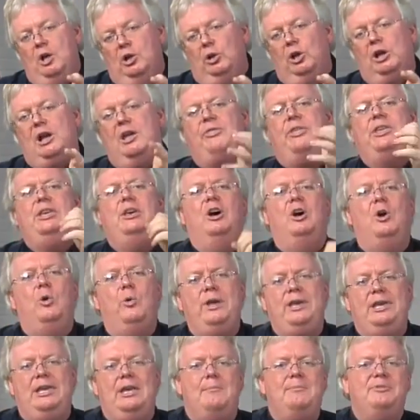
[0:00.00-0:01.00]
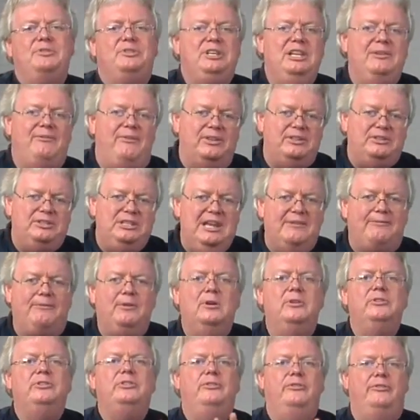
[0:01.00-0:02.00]
Look at the OEM, see if it
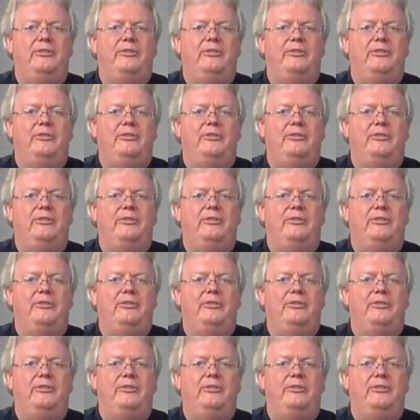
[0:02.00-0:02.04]
differs.